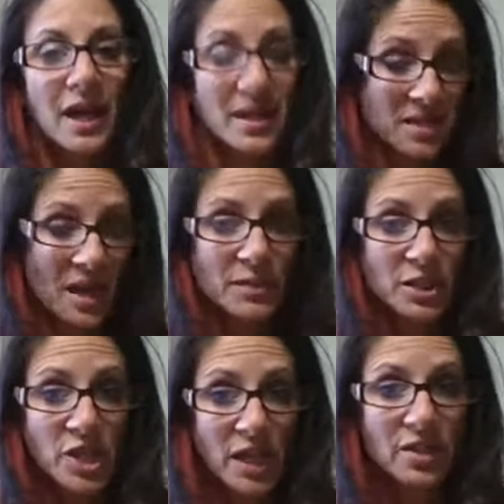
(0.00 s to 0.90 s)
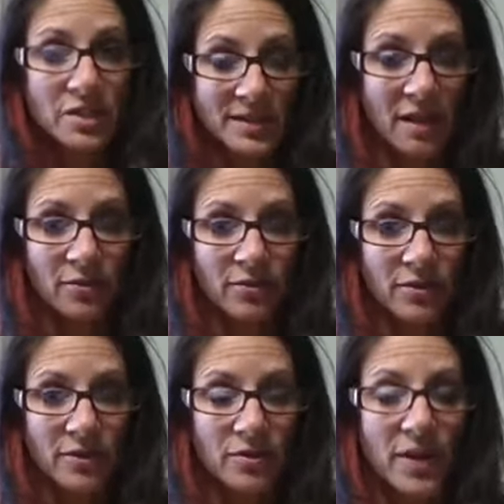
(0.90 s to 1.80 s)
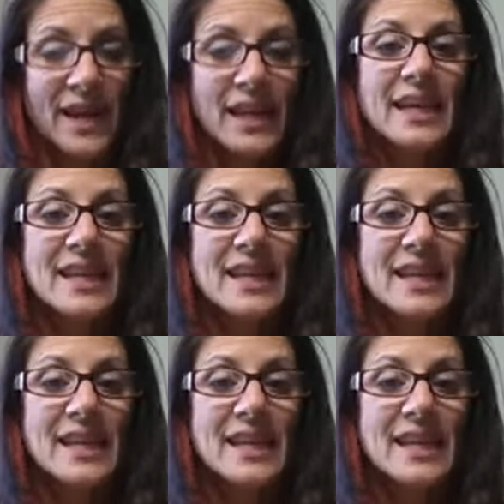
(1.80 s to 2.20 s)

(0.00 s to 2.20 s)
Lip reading: it's time to check yourself, right?